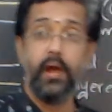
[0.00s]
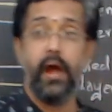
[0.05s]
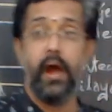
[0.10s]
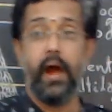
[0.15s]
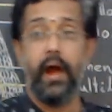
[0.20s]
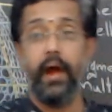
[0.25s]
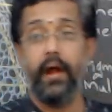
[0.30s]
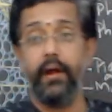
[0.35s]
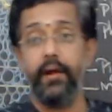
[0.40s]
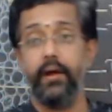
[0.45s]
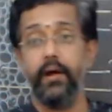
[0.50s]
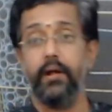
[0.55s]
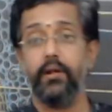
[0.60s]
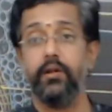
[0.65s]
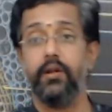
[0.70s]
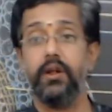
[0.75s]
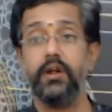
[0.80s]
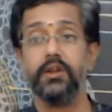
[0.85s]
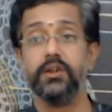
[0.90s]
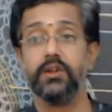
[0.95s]
and
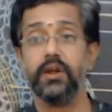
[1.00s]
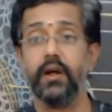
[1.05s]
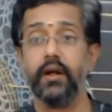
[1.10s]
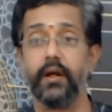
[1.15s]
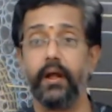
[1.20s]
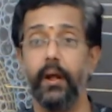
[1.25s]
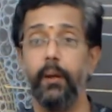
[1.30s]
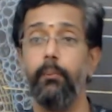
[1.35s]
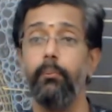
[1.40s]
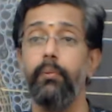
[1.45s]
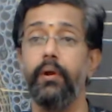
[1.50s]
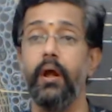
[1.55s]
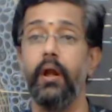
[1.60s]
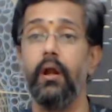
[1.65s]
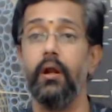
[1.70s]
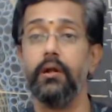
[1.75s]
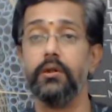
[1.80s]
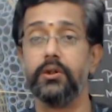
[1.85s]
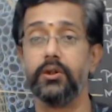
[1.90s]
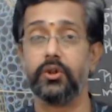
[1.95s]
these are
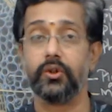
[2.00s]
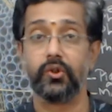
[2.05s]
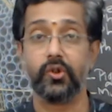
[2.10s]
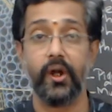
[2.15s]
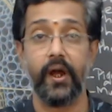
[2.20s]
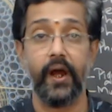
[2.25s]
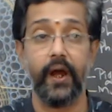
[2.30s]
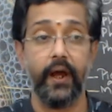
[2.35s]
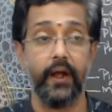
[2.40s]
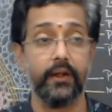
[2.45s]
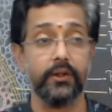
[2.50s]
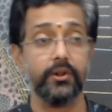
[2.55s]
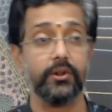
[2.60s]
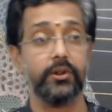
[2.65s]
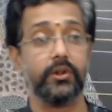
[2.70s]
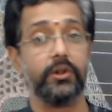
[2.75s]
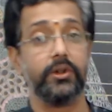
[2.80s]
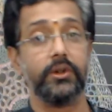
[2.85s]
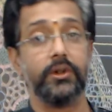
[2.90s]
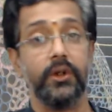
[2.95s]
cambial strands
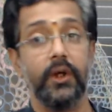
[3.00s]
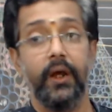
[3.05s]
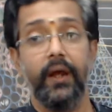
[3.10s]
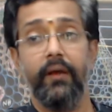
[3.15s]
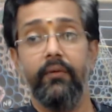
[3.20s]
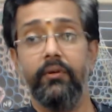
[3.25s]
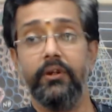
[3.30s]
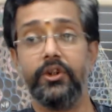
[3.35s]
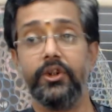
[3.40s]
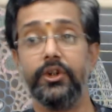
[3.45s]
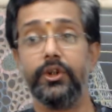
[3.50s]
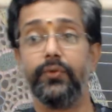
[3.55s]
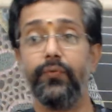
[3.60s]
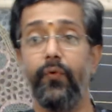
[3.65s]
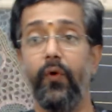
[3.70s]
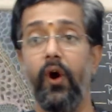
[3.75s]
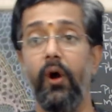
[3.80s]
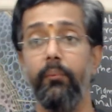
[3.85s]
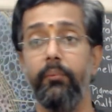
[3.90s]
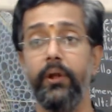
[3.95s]
which is
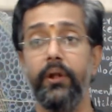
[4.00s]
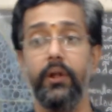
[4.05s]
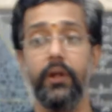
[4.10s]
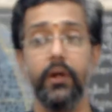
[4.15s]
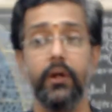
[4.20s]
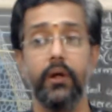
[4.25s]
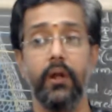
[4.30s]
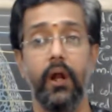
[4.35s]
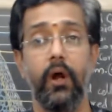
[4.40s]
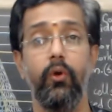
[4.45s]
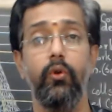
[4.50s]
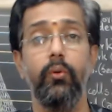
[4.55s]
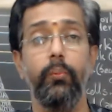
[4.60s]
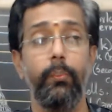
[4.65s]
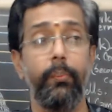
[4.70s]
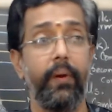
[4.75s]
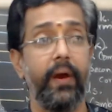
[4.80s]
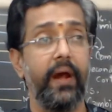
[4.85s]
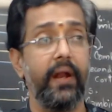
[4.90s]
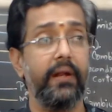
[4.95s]
formed in the
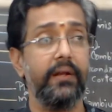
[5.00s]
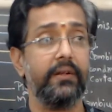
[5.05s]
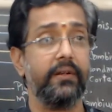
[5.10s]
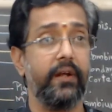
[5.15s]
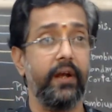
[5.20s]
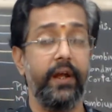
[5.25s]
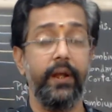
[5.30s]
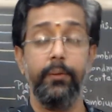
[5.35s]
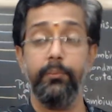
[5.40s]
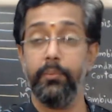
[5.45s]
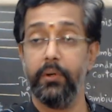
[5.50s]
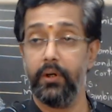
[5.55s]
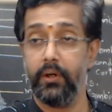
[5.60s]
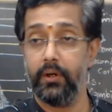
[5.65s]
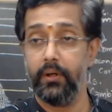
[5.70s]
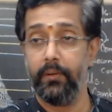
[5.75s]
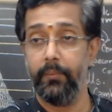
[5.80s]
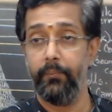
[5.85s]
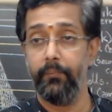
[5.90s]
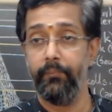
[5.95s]
ground parenchyma,
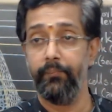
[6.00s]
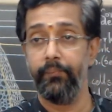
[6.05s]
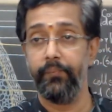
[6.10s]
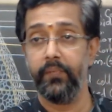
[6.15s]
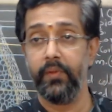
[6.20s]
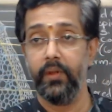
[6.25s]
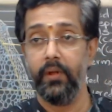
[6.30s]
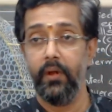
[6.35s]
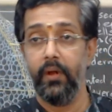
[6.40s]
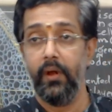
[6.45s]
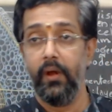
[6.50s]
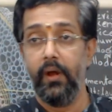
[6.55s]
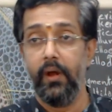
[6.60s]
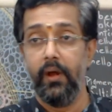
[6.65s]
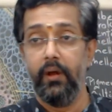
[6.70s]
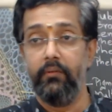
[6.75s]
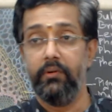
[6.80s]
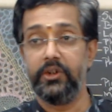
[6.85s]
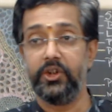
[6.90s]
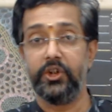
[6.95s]

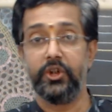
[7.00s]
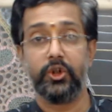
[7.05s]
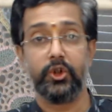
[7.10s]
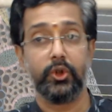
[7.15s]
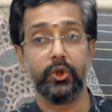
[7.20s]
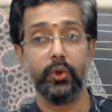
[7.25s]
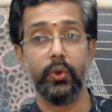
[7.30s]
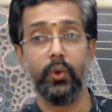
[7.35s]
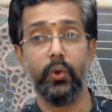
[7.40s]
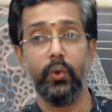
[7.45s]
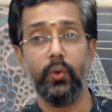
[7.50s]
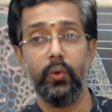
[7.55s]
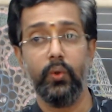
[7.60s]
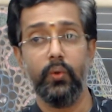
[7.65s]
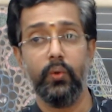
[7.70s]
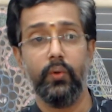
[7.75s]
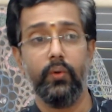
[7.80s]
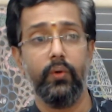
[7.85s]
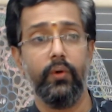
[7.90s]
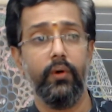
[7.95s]
which are
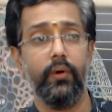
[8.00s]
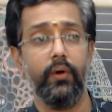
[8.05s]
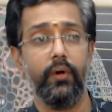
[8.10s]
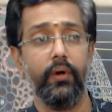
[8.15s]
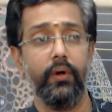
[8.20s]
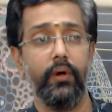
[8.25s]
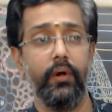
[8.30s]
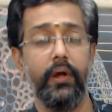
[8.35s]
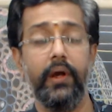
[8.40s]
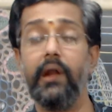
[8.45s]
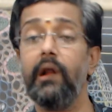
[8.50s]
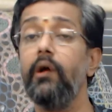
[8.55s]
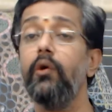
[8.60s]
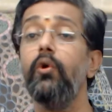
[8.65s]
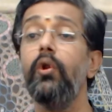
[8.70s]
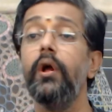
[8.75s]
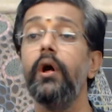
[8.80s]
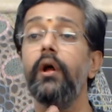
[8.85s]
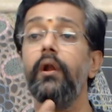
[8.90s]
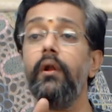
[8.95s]
show
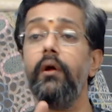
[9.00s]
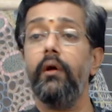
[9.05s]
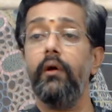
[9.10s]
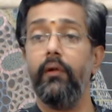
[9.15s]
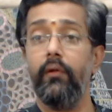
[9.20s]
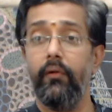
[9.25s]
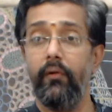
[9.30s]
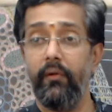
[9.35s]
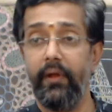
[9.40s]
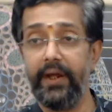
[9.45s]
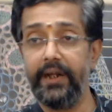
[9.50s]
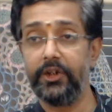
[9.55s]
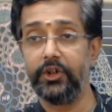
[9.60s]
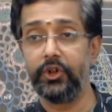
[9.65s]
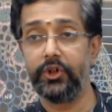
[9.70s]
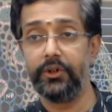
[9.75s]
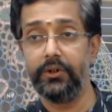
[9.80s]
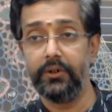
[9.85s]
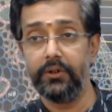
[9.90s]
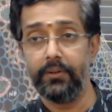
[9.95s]
irregular
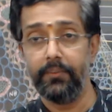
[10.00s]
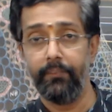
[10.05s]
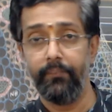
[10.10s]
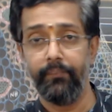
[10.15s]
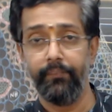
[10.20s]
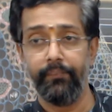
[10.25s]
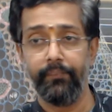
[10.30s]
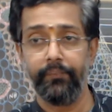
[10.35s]
nature,